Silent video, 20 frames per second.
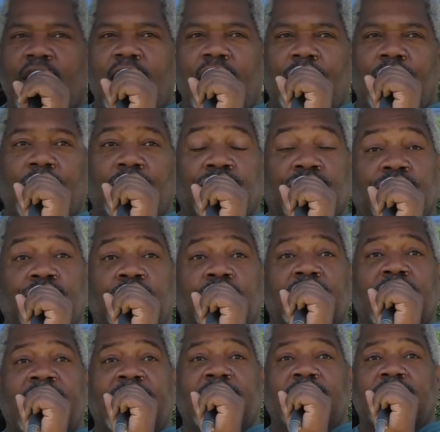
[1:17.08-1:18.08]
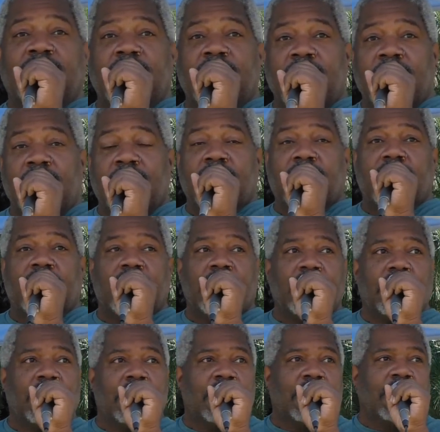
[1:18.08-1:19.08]
And on June 19th,
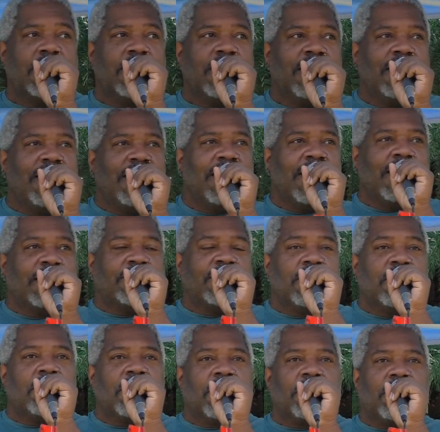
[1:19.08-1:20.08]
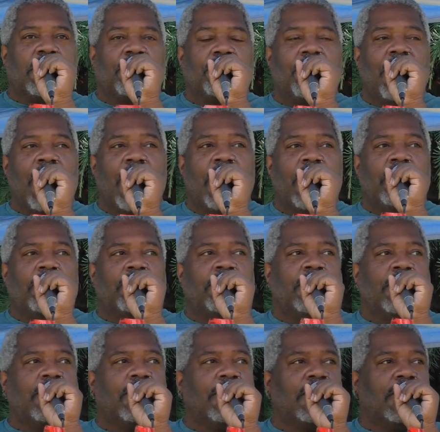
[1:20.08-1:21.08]

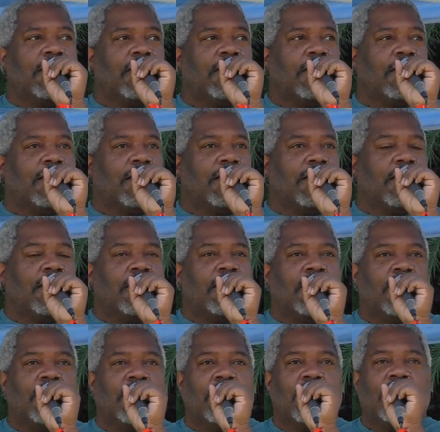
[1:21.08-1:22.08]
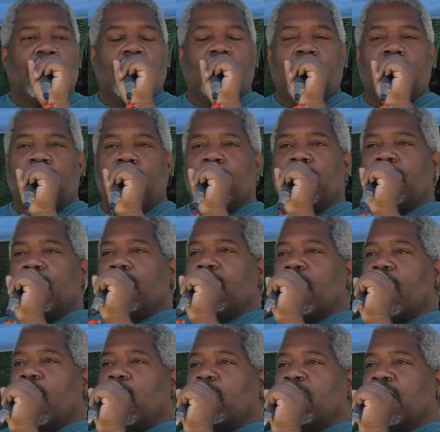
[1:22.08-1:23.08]
1865, the Union
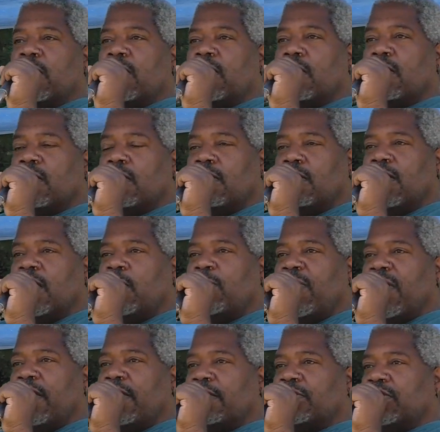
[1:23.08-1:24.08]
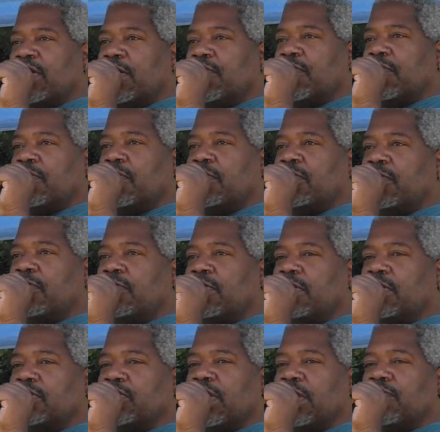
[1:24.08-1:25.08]
Army, led by a general,
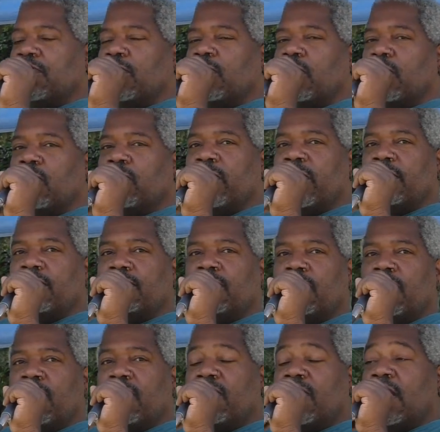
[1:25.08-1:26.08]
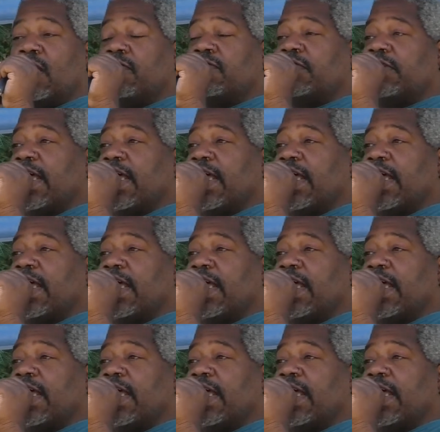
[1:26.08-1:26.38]
Union General, went to the state of